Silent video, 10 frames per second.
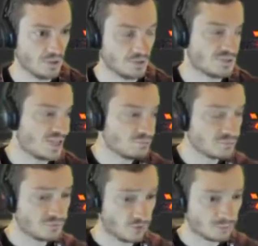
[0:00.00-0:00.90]
the same
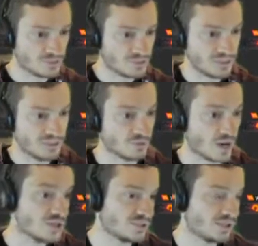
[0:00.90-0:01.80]
performance and
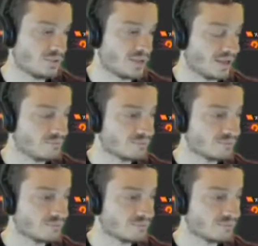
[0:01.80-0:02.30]
integration that you have,